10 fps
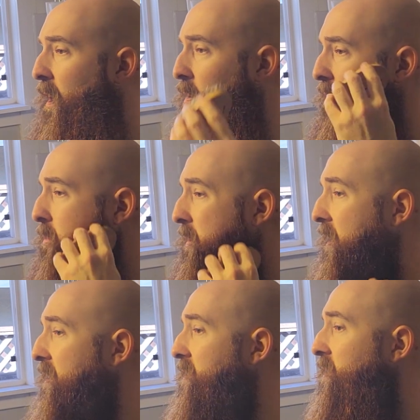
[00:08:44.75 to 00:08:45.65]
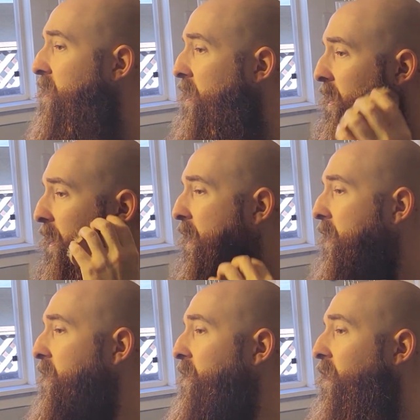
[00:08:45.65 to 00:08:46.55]
I want it to be nice
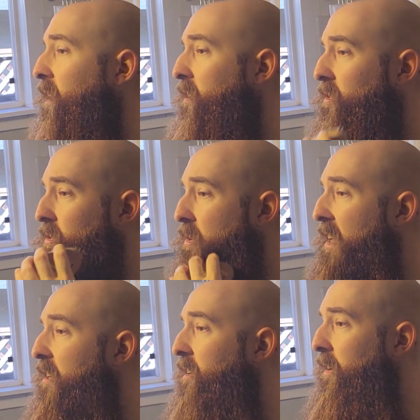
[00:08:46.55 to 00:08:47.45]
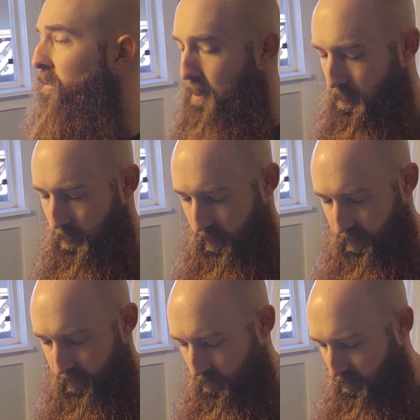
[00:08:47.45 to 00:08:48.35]
and straight forward
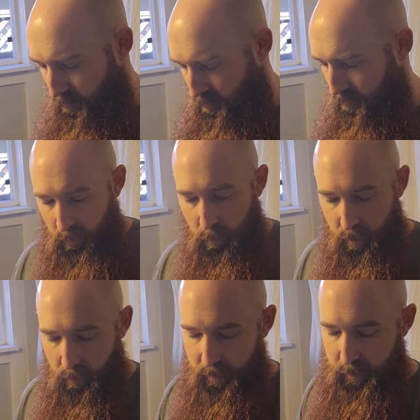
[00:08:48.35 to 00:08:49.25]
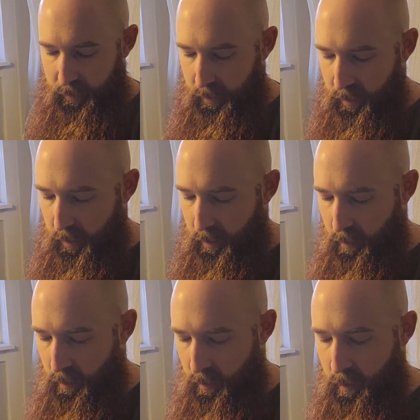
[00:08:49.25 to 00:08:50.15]
and down. There we go. This is the
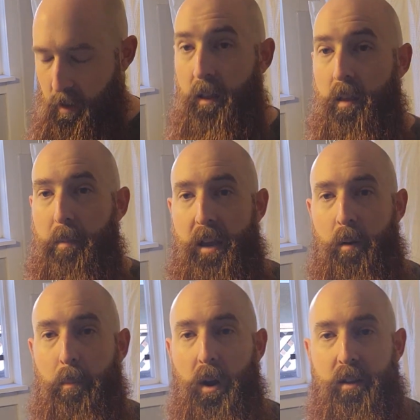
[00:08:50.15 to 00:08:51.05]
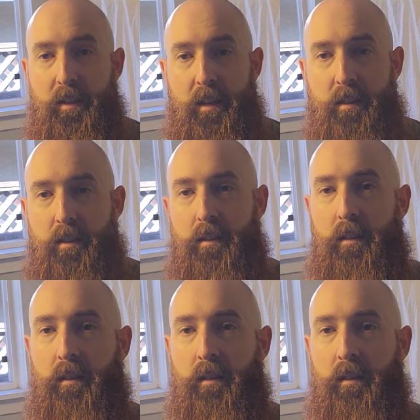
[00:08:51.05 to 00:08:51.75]
main process.